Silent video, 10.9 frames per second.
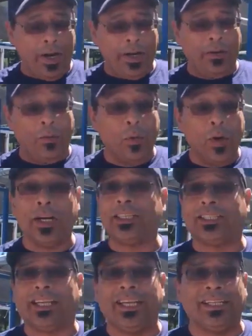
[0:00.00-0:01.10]
So we're
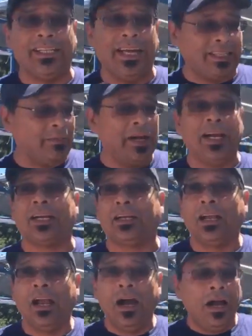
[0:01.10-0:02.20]
just getting nothing but an
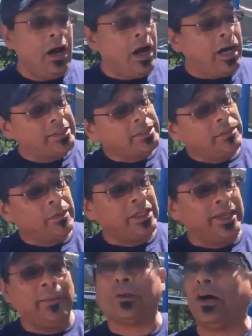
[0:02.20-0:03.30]
awesome
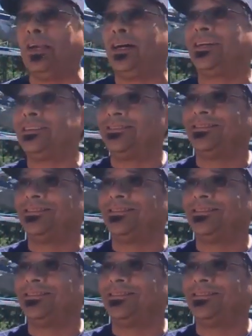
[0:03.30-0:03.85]
clean product.